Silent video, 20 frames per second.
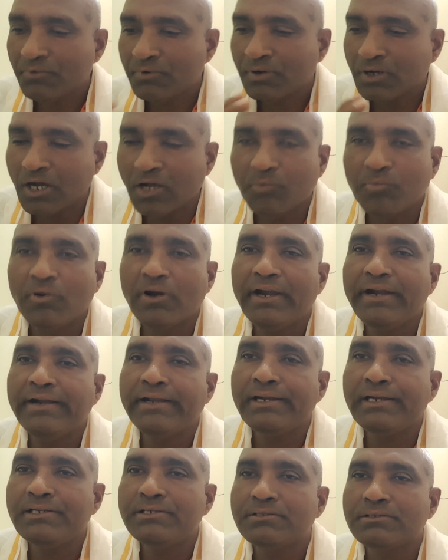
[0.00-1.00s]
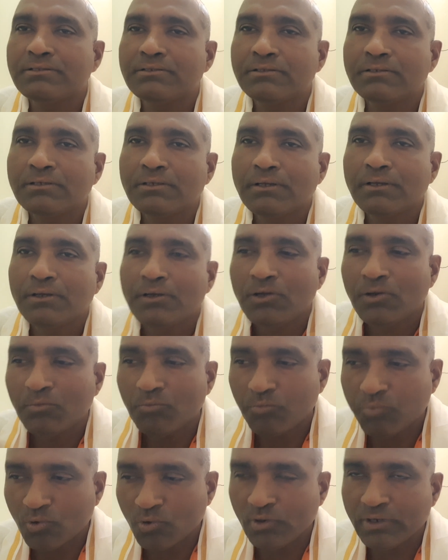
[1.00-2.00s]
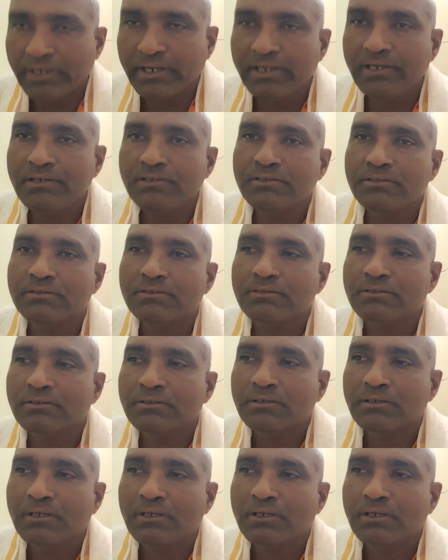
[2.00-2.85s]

carbohydrates, proteins,